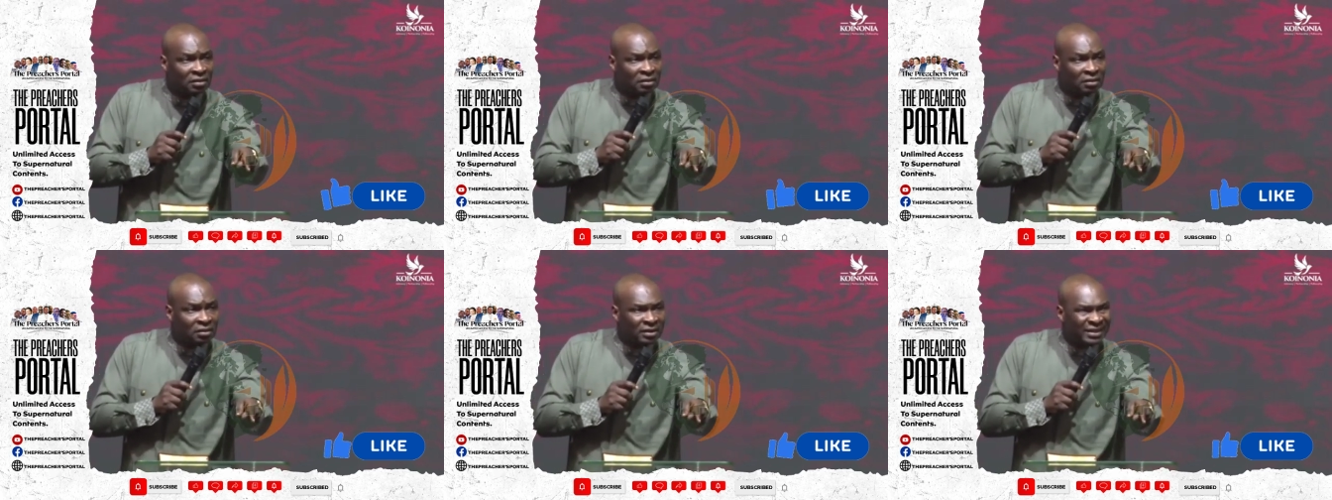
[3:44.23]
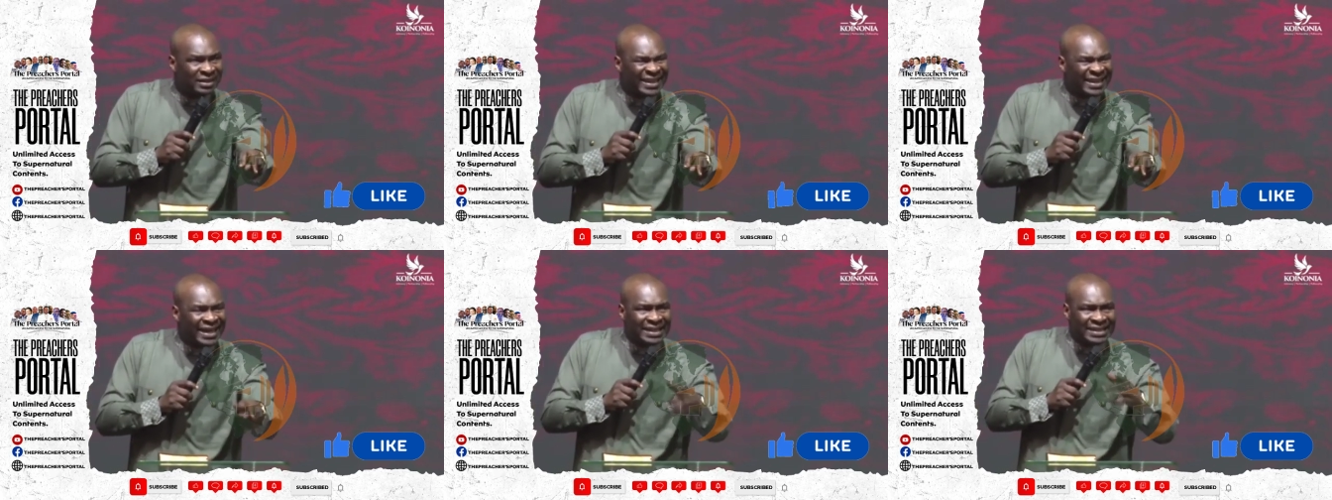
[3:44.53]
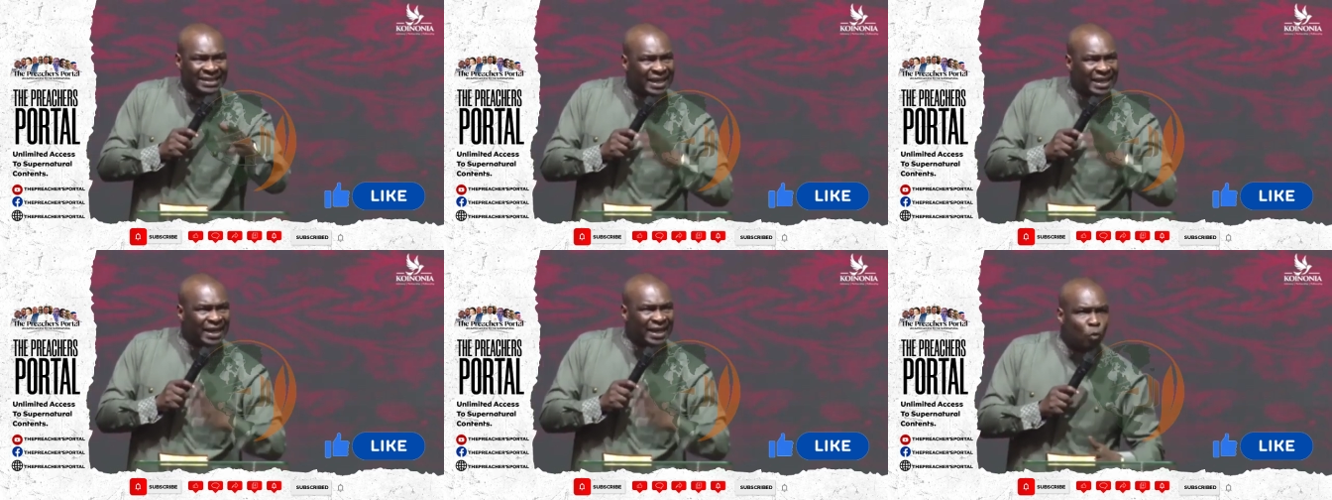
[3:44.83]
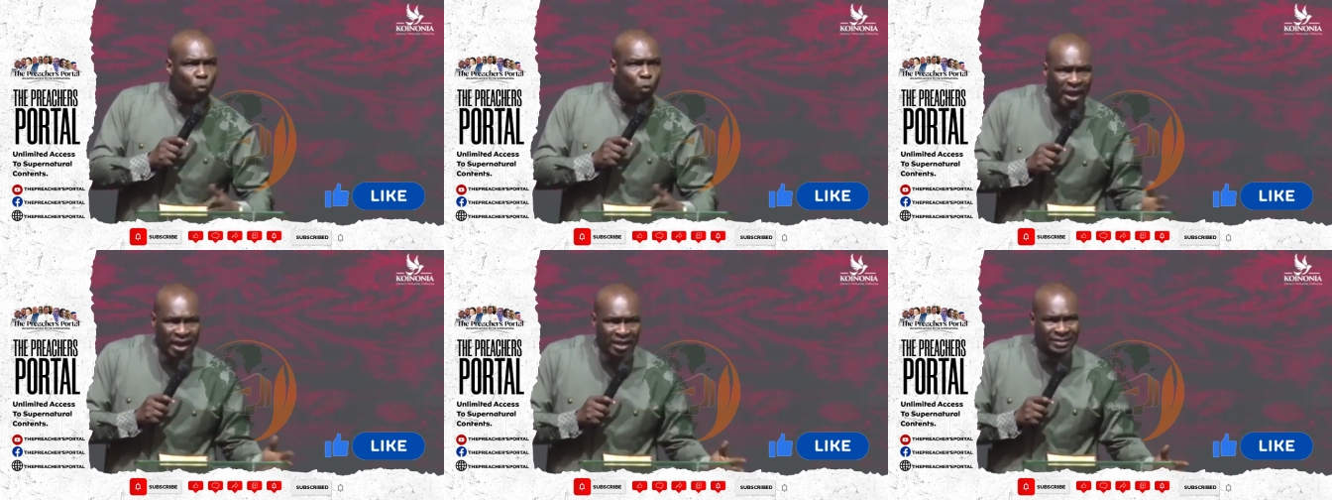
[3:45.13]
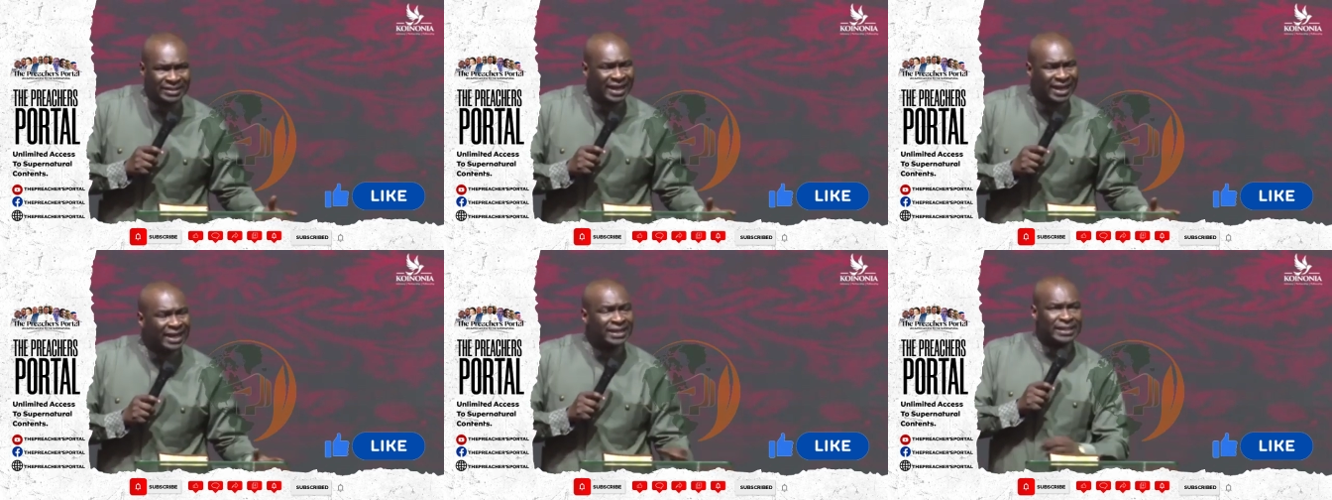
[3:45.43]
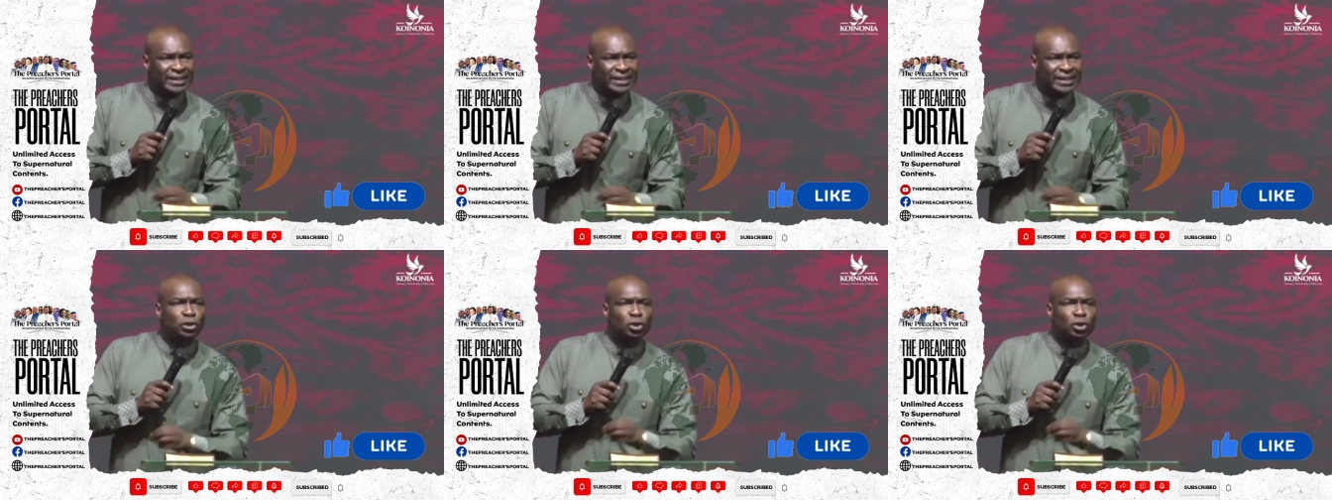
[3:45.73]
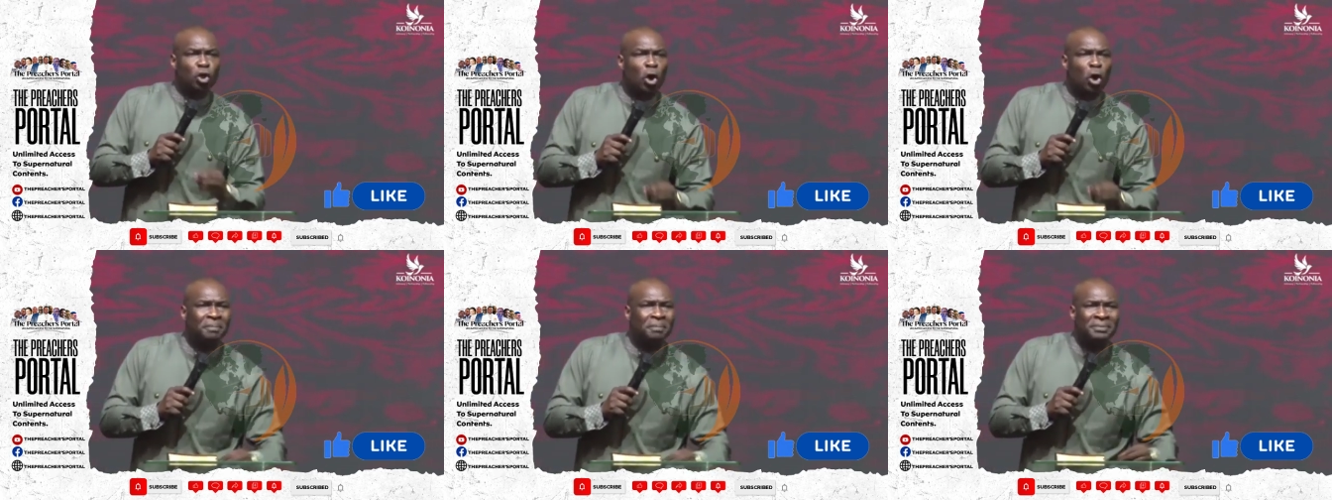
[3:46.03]
There is a way, there is a
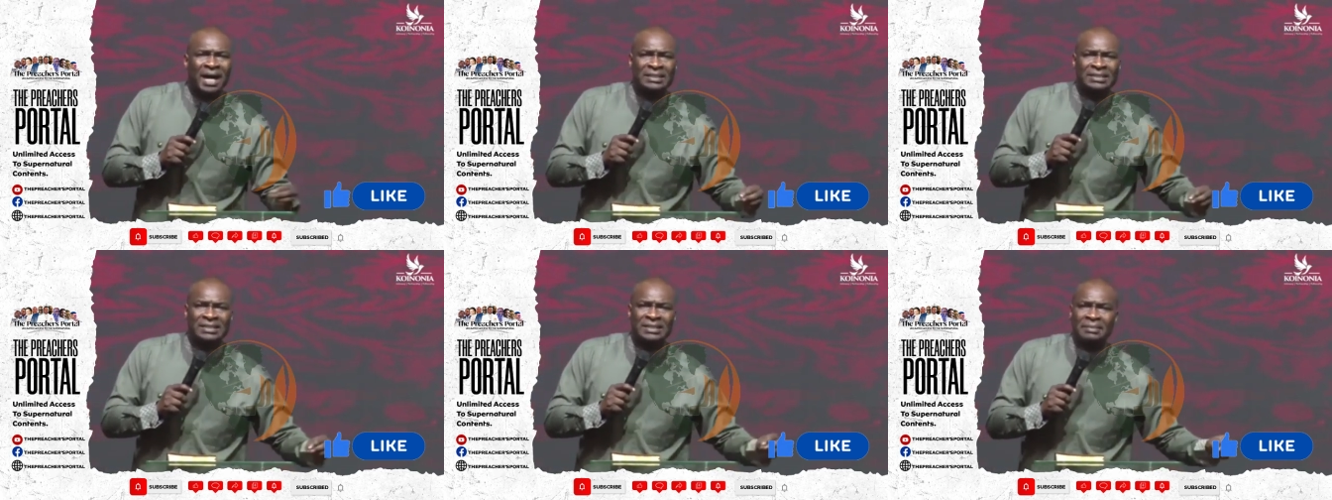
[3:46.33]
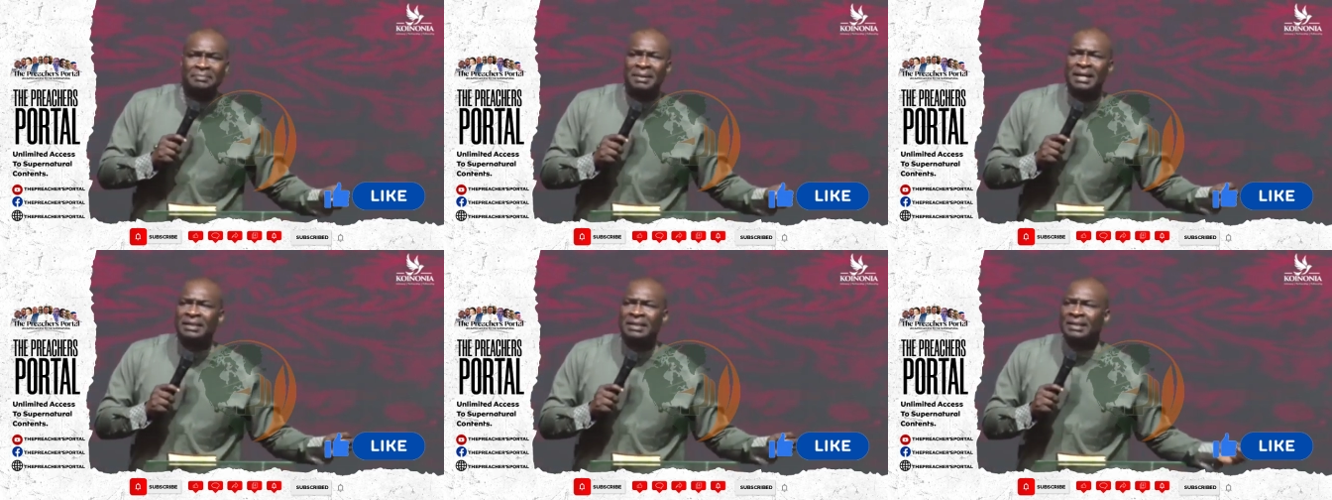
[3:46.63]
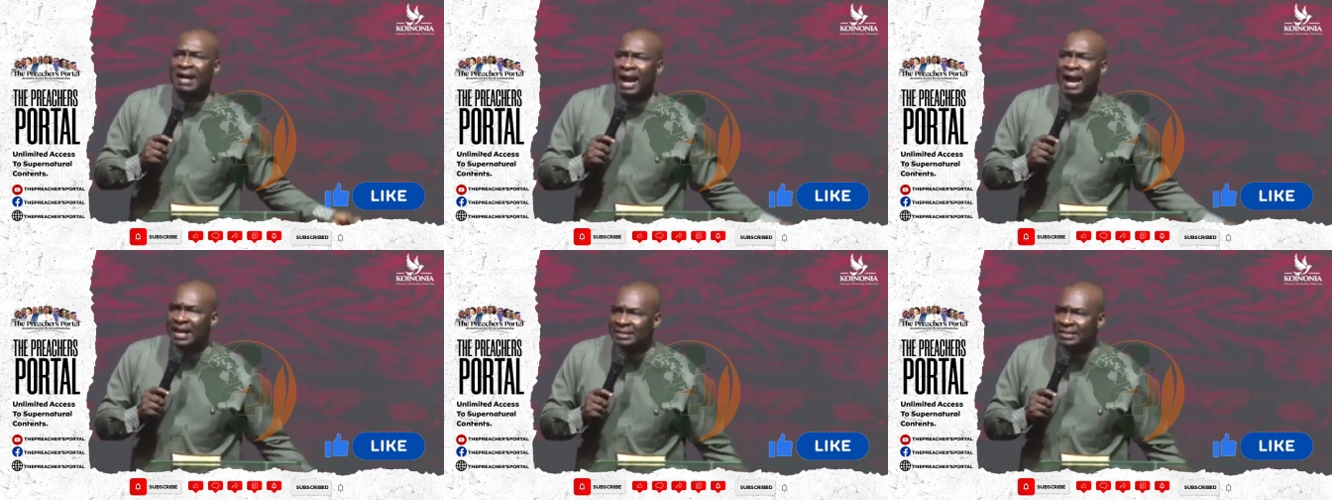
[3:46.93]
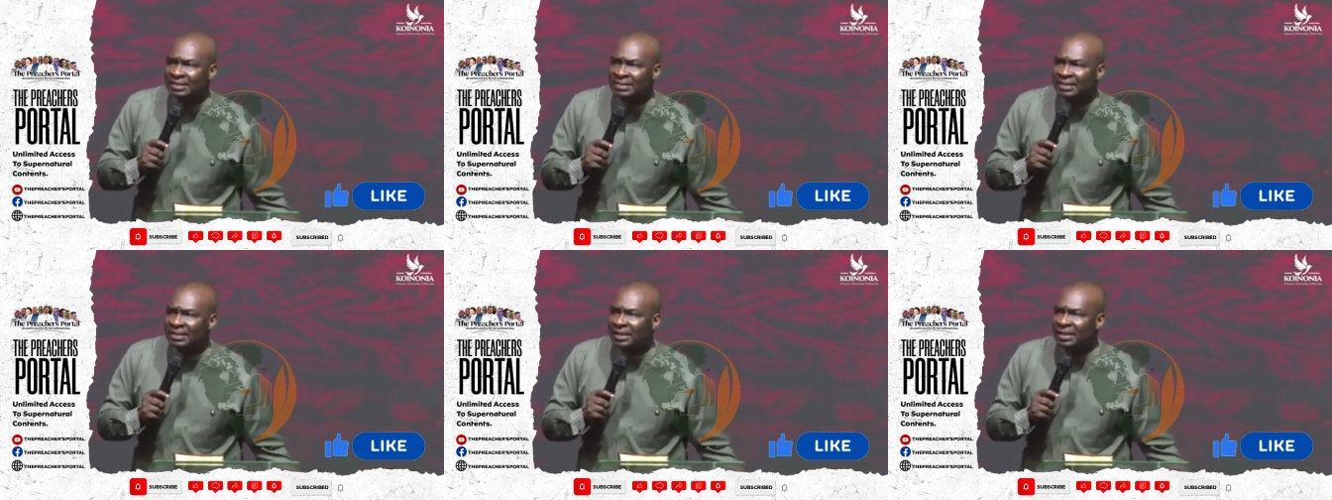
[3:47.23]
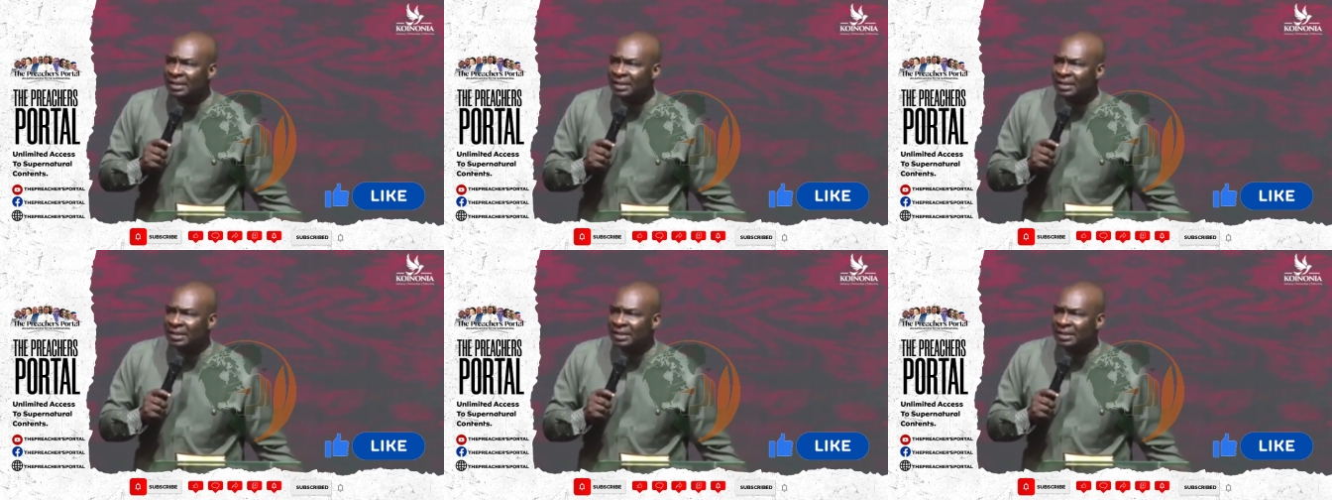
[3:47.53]
job that seemeth right.